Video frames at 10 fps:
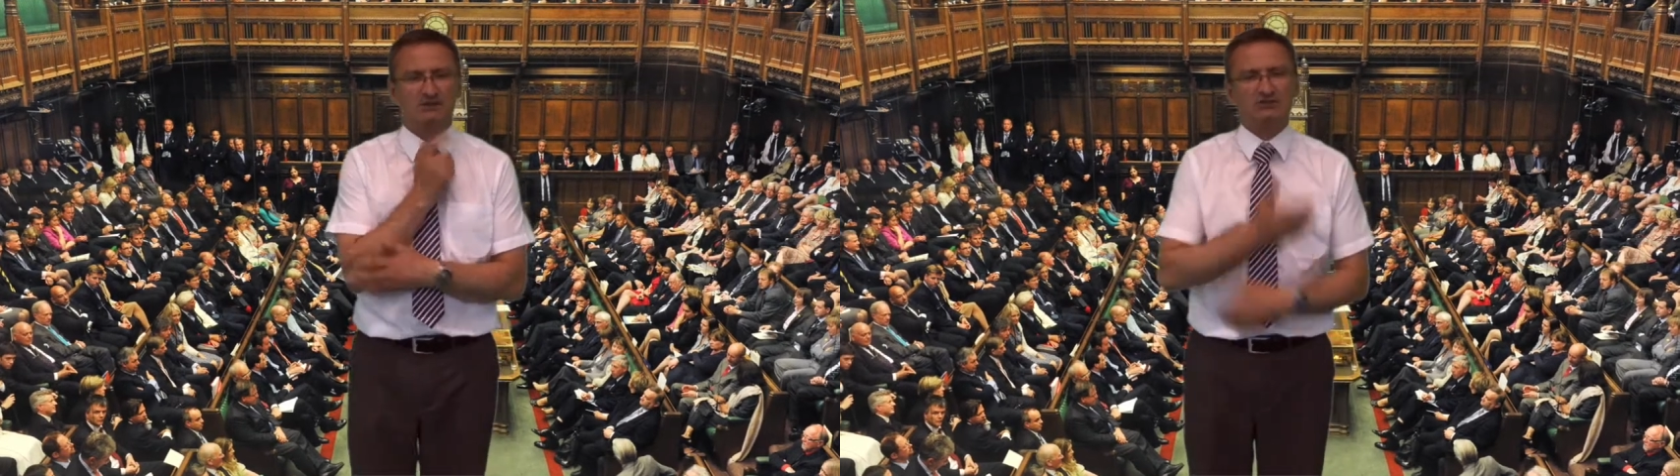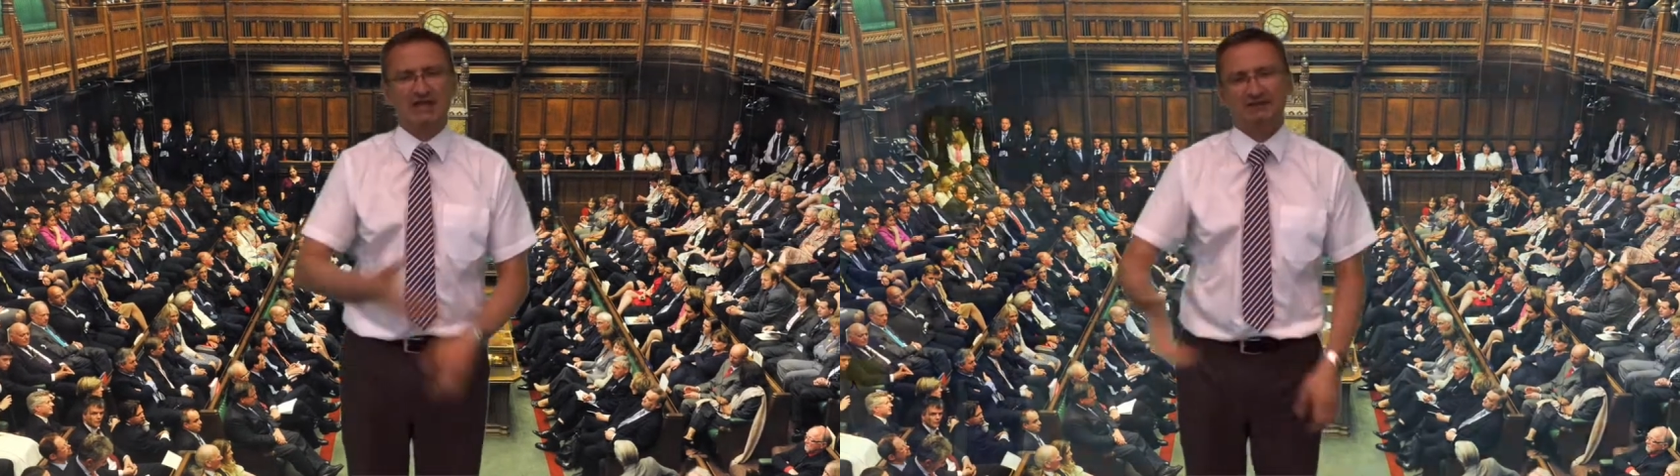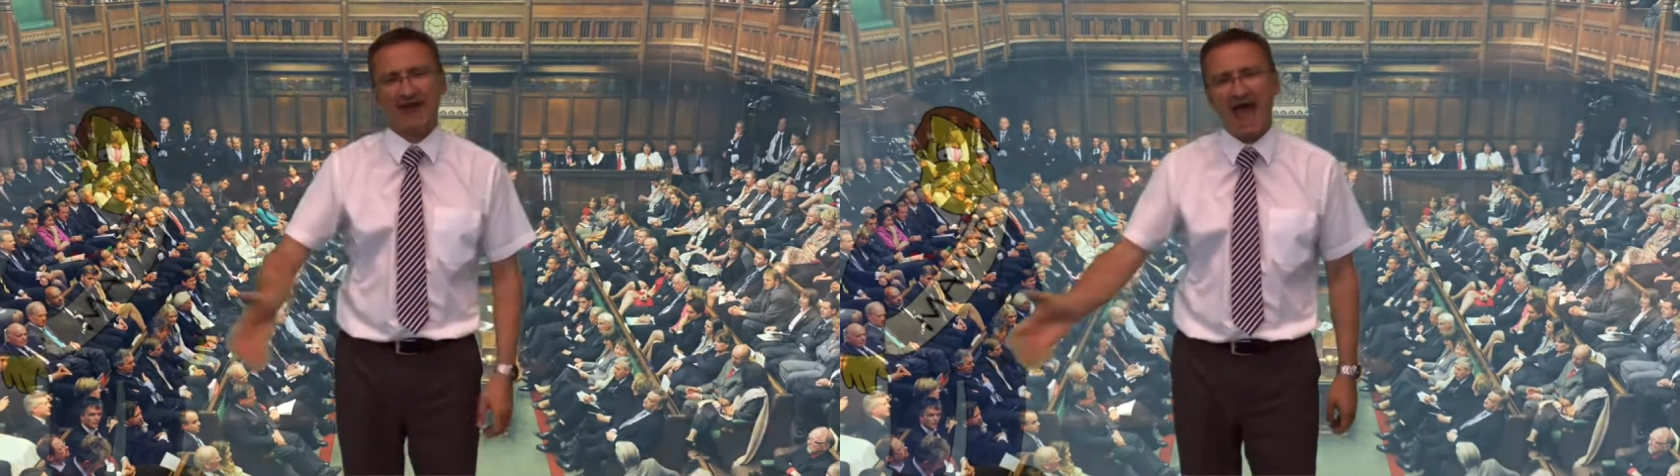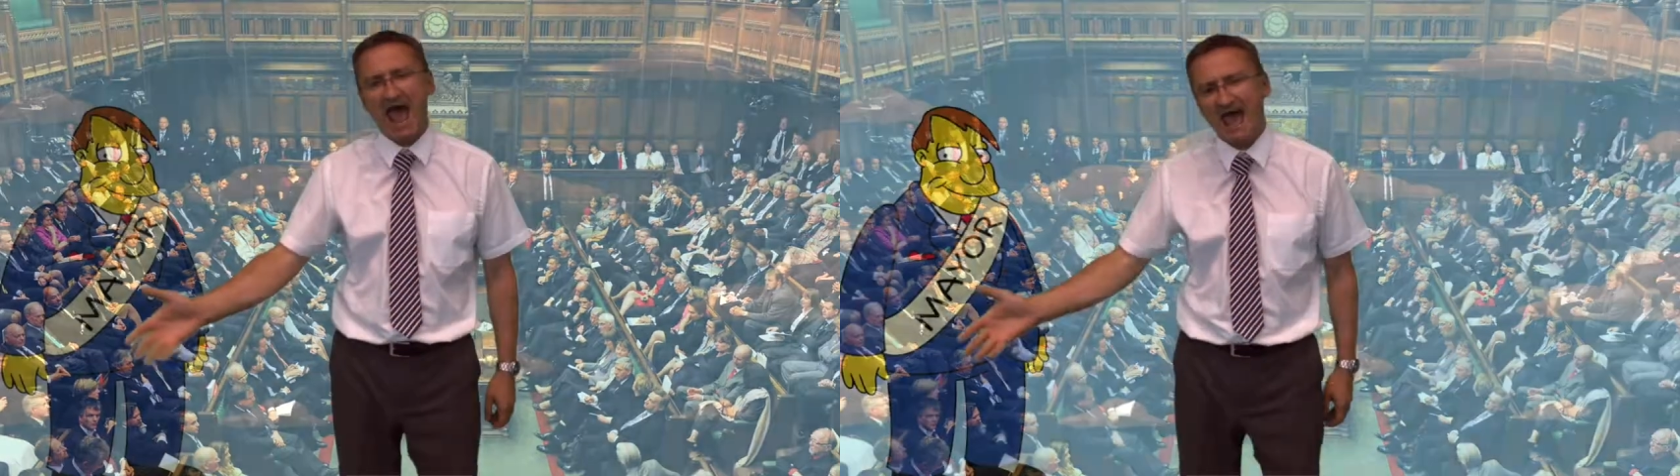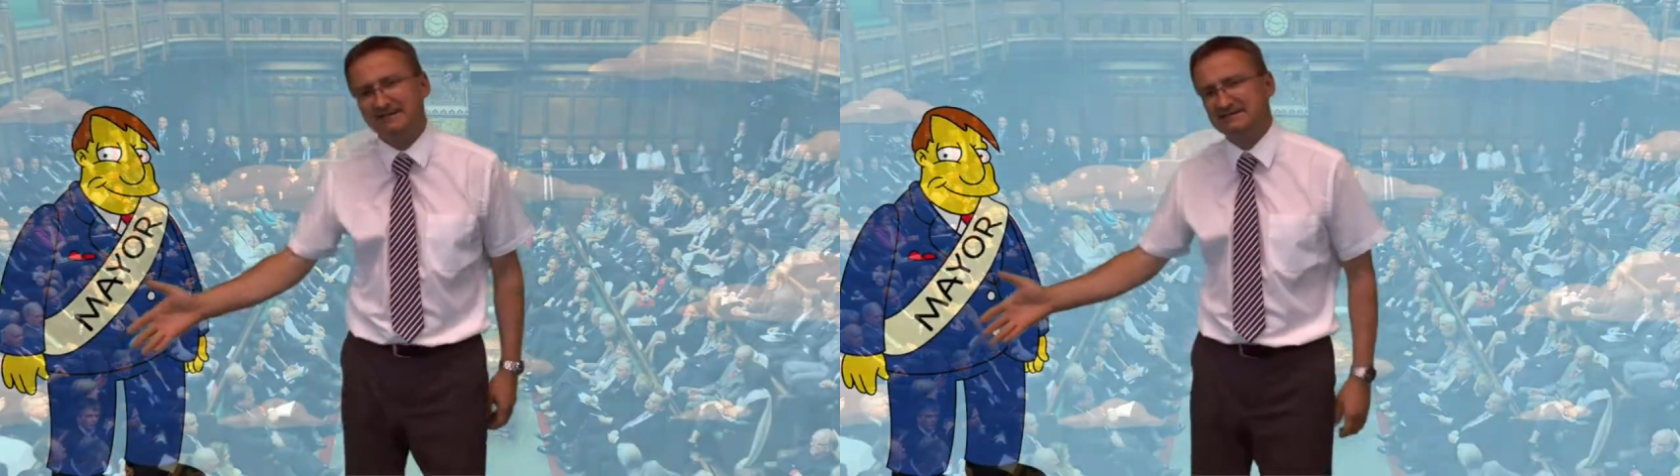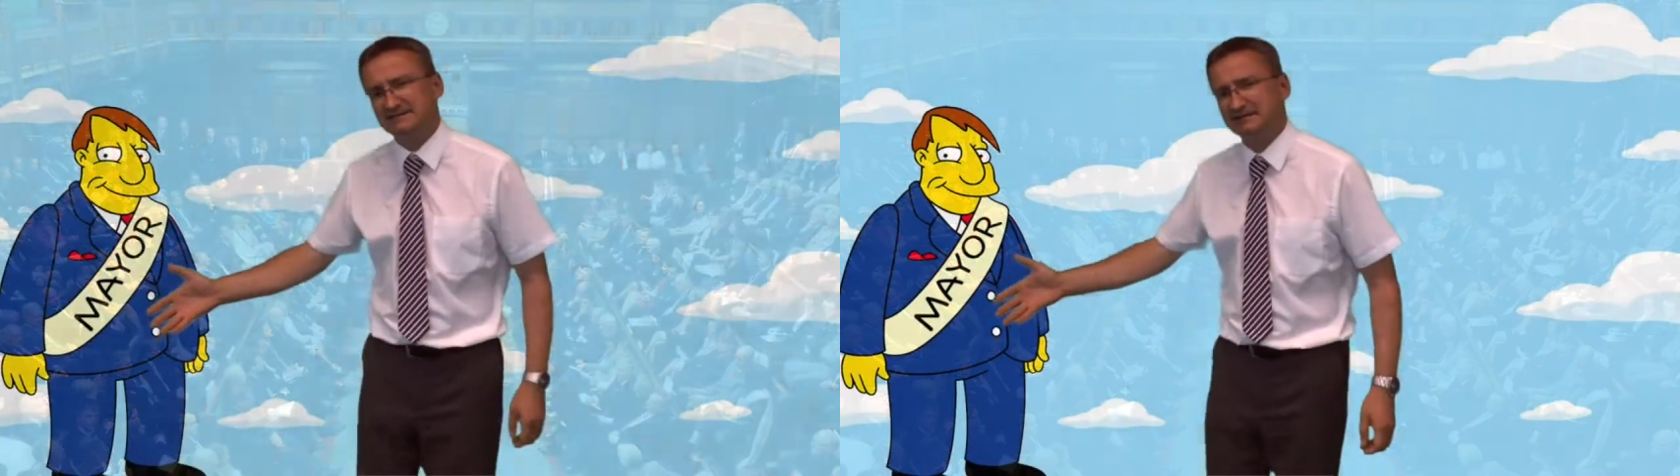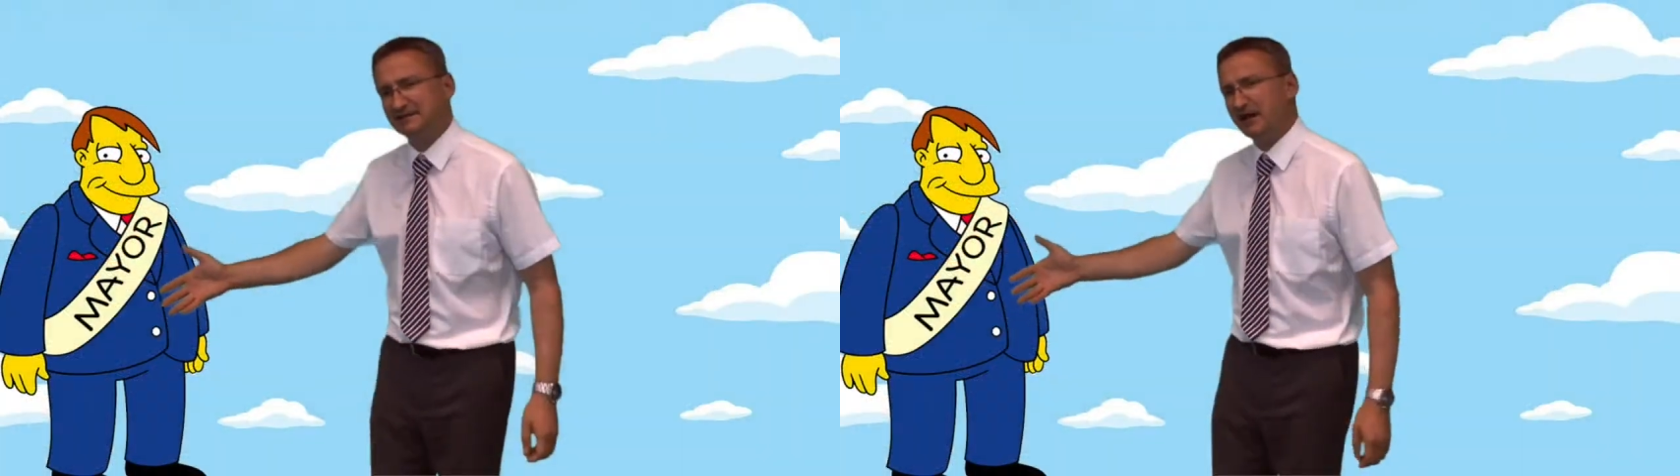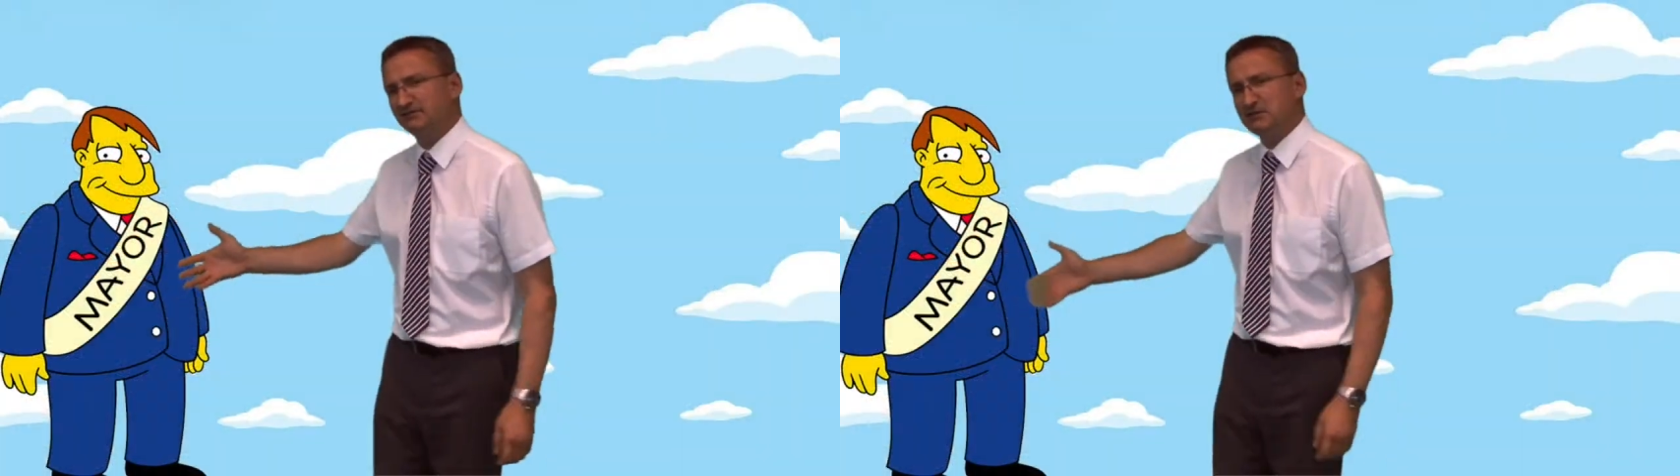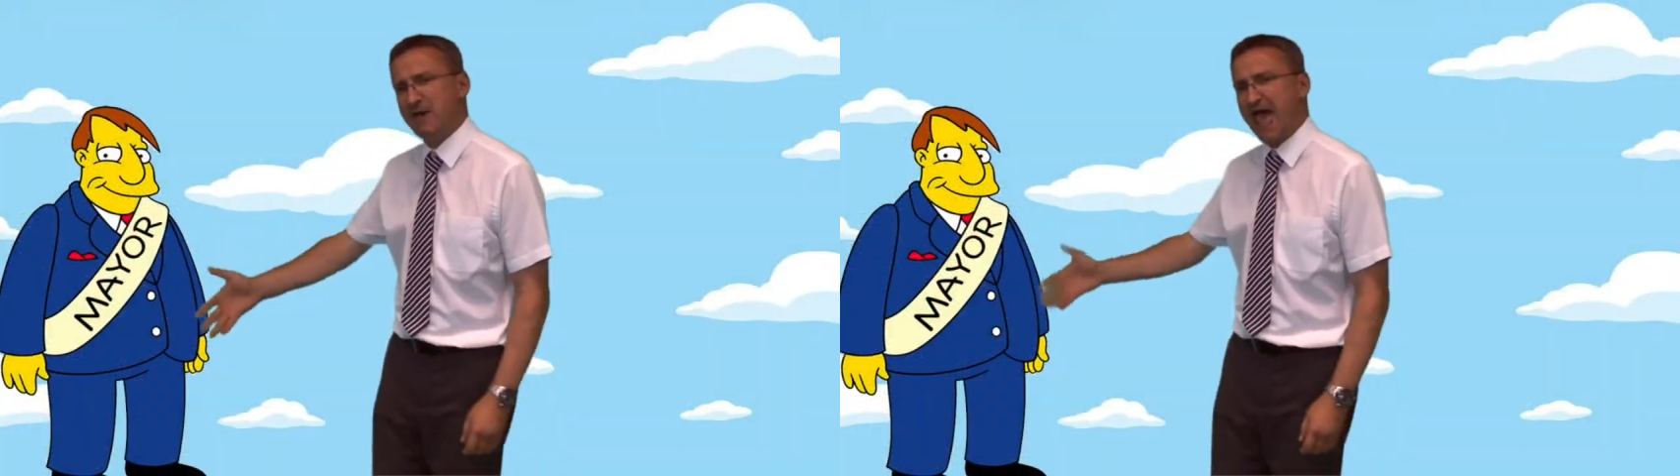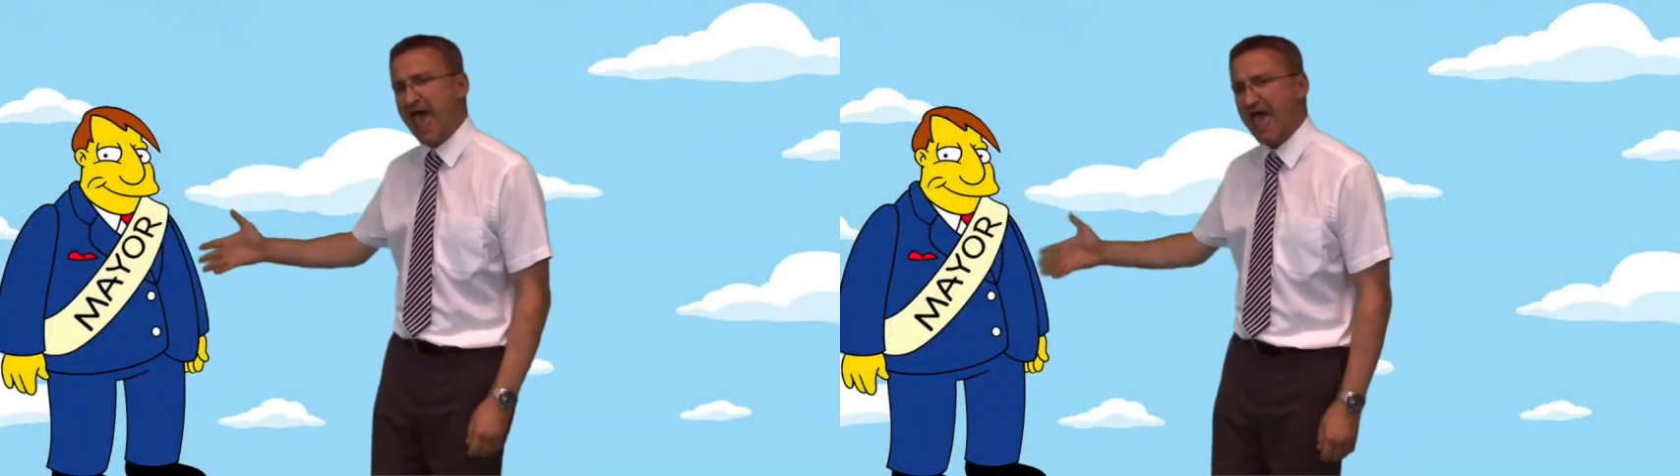Shake the hand of the
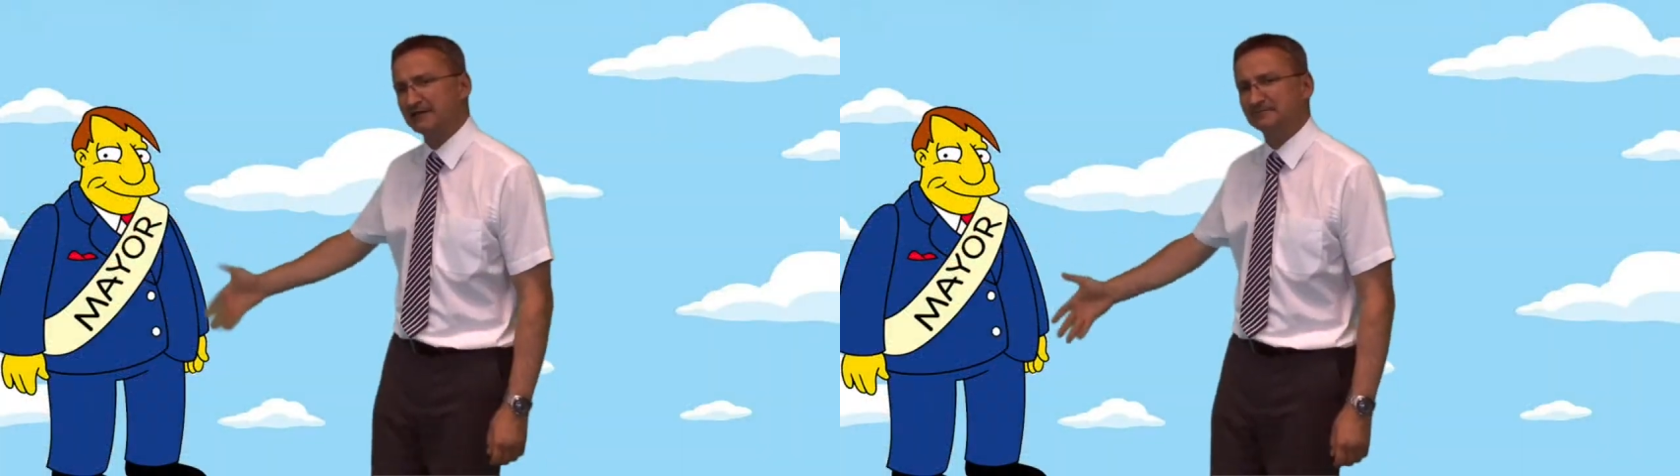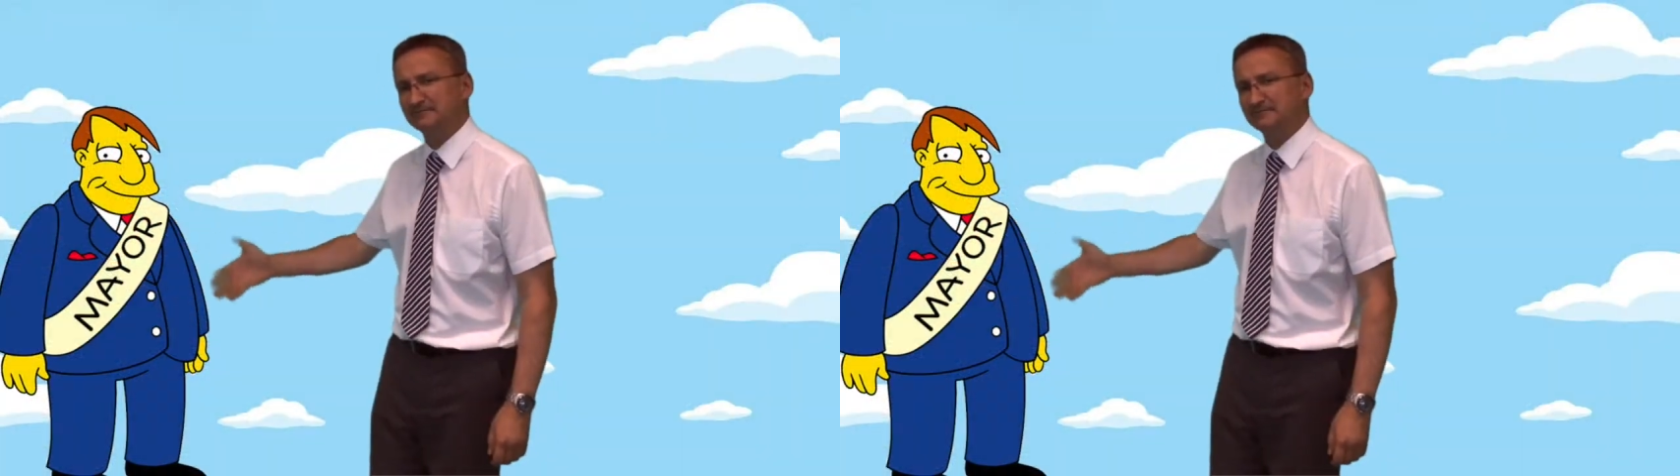mayor.